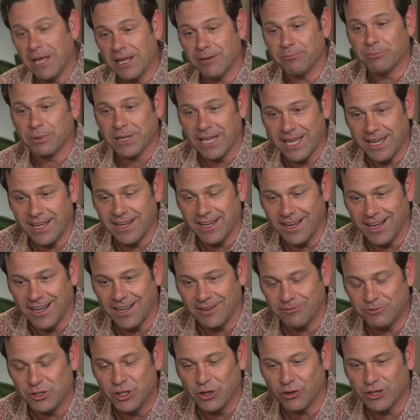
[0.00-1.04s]
play,
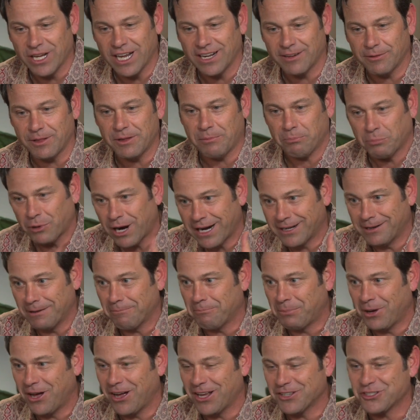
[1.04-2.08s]
kind of the pregnant
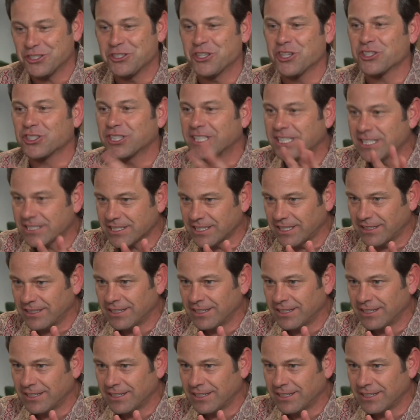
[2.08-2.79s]
pause and just listen.